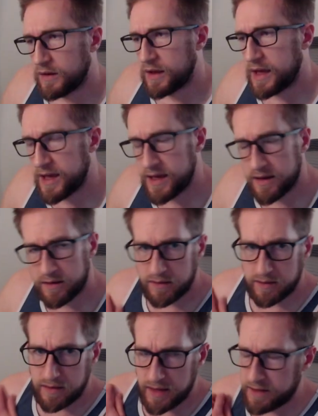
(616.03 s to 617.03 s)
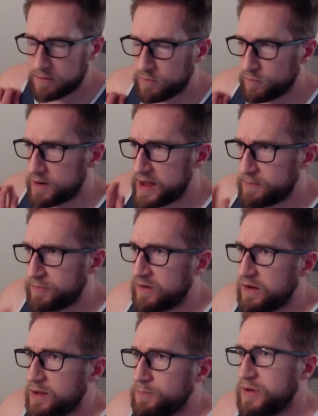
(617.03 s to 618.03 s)
And that wraps
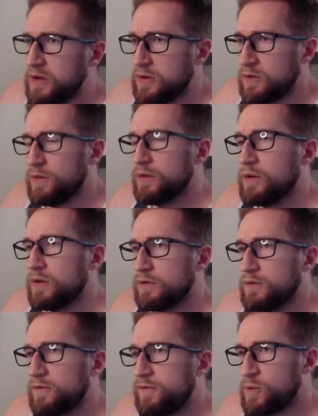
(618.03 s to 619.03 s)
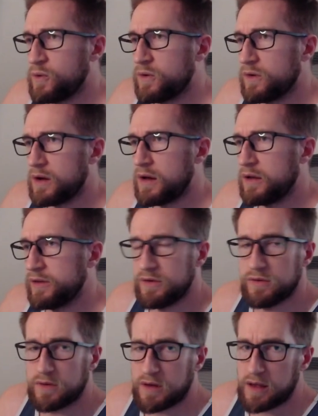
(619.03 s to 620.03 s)
it up here for all the
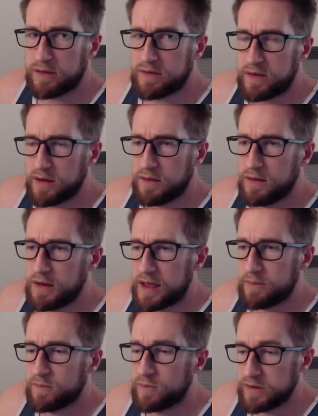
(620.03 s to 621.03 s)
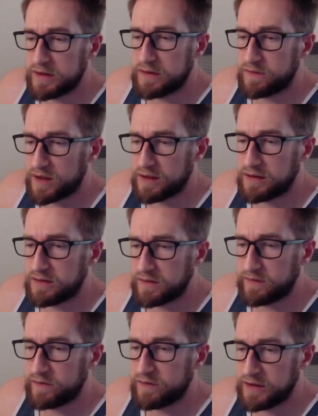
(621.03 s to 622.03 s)
new content. I'm really excited to
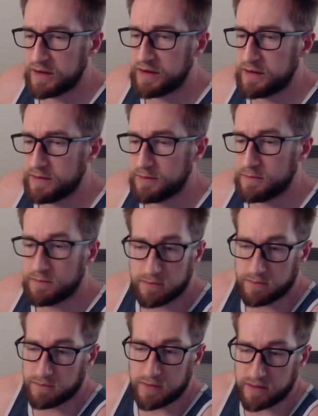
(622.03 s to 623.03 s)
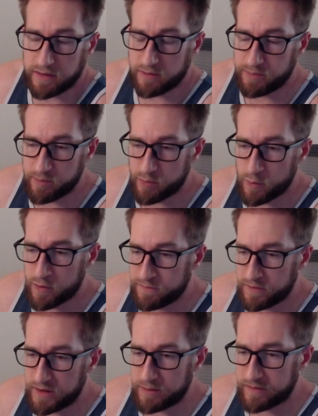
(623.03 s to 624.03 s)
see a little bit more of
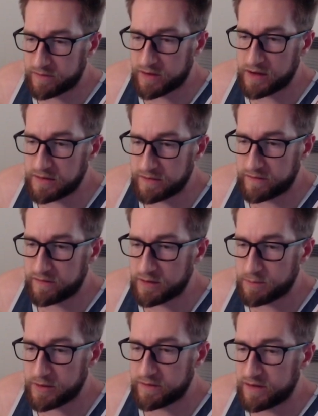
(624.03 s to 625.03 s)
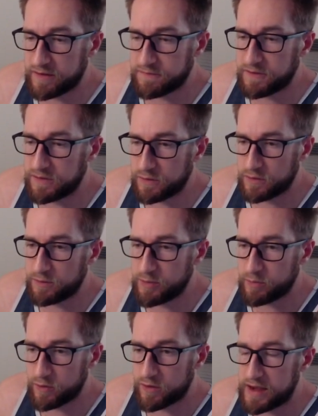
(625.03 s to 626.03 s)
it. I'm excited to sink myself into it a bit
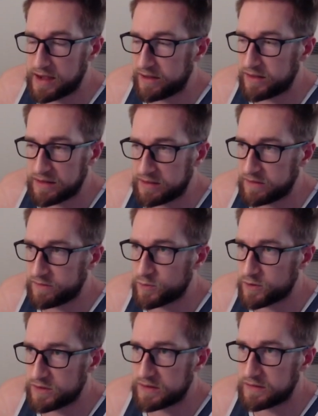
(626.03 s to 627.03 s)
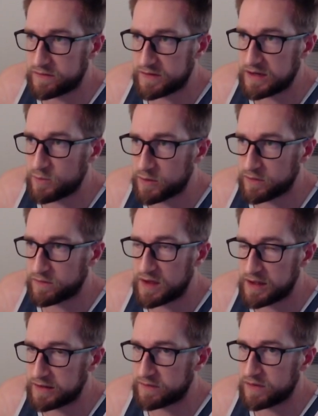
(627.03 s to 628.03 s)
more. I like this more than the Steamworks,
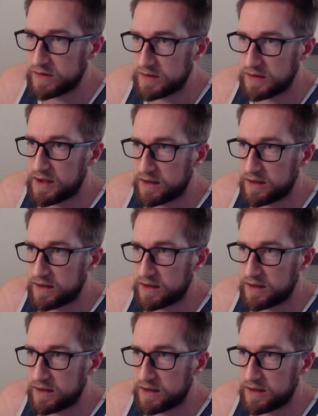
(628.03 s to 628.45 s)
honestly.